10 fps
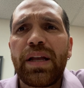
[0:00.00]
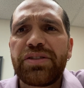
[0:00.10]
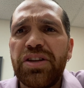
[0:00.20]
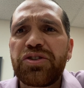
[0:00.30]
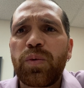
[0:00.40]
It's
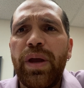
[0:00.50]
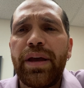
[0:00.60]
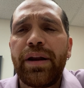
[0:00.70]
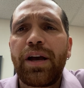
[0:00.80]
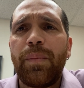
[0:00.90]
Easter
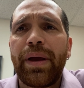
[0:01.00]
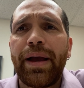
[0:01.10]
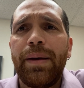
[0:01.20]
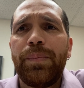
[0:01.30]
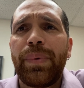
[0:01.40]
weekend coming
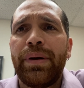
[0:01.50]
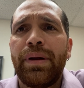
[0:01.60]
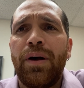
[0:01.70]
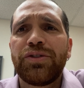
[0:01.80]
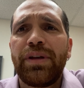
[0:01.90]
up, and
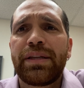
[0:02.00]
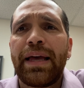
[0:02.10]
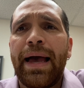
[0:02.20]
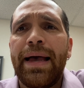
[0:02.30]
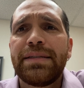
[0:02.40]
also like to
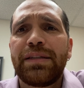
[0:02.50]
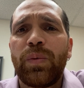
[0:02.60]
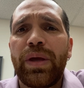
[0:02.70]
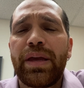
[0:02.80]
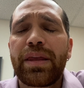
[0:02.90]
ask that
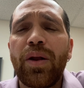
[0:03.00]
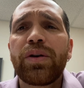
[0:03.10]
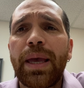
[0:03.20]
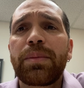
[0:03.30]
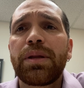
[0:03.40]
we,
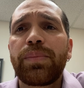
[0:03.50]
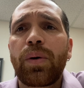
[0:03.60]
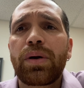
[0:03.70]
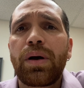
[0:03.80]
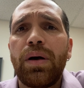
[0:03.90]
keep to the
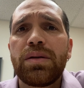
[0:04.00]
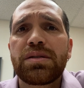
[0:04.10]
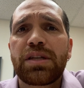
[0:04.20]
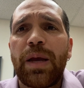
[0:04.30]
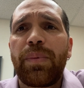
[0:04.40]

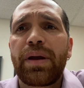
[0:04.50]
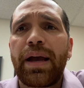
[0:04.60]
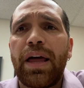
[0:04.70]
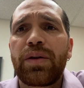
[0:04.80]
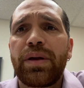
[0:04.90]
protocols, keep our
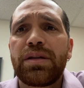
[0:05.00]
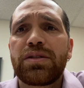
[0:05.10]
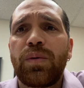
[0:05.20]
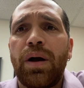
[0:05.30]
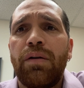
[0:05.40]
gatherings
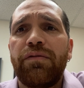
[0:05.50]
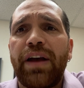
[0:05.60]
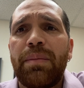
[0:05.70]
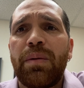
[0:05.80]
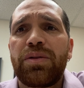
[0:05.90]
to our own
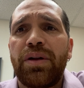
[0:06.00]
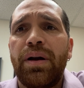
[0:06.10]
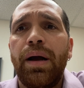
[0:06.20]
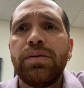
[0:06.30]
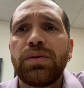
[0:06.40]
family within
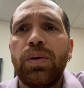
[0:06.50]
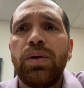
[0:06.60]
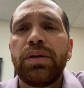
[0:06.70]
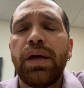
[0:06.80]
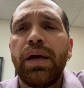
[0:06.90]
our
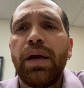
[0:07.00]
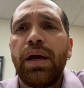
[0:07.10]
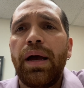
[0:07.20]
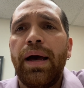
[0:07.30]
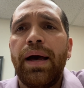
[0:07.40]
household.
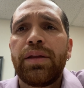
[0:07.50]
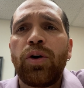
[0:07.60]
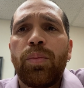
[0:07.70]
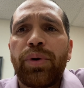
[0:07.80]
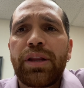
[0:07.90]

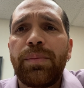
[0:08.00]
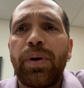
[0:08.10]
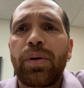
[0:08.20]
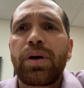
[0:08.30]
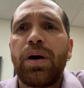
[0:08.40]
Don't break the
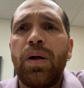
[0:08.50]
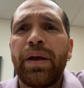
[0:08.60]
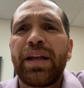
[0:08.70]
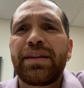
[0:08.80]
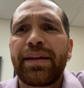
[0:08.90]
protocol
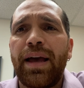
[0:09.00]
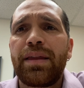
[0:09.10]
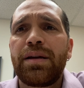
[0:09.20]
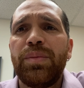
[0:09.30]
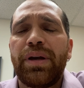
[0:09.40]
and get
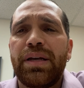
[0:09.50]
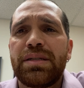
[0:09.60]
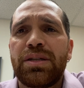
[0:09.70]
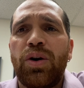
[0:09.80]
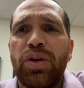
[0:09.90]
together
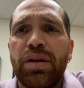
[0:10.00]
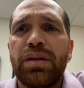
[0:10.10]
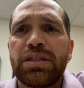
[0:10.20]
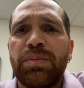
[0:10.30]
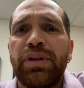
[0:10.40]
because,
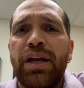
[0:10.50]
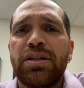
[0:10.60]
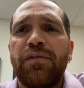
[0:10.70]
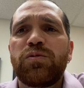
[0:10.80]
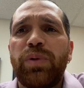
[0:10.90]
there's a
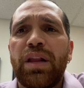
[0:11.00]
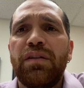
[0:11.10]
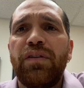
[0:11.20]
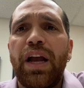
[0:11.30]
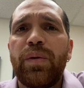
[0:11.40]
potential of spreading the
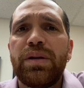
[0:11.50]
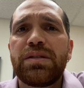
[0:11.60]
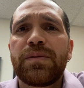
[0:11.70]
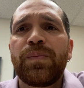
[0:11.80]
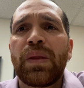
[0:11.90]
virus.